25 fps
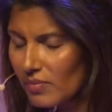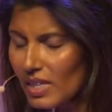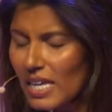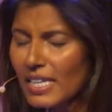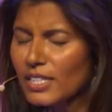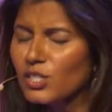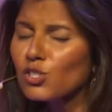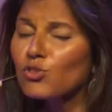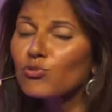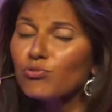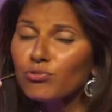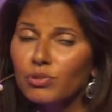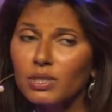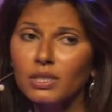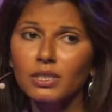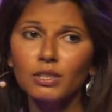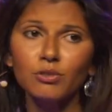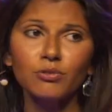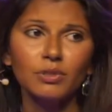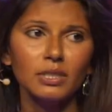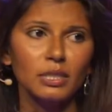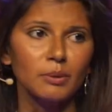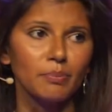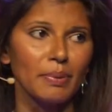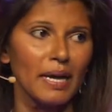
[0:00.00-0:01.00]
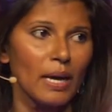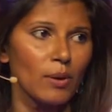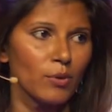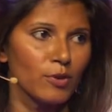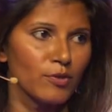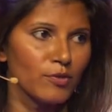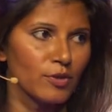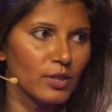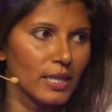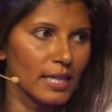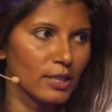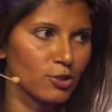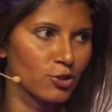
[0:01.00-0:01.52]
It's a really, really
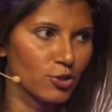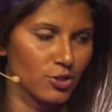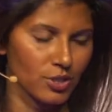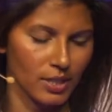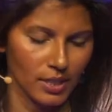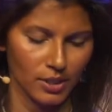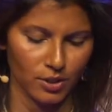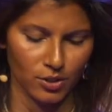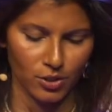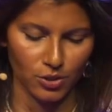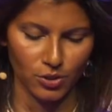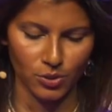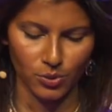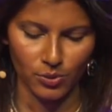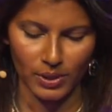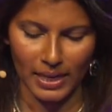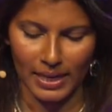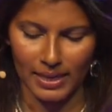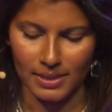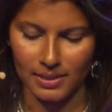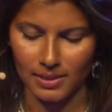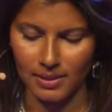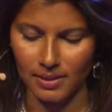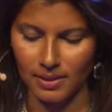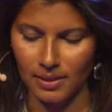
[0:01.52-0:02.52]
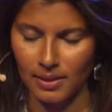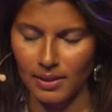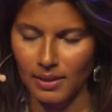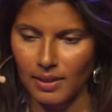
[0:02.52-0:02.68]
powerful exercise to do that.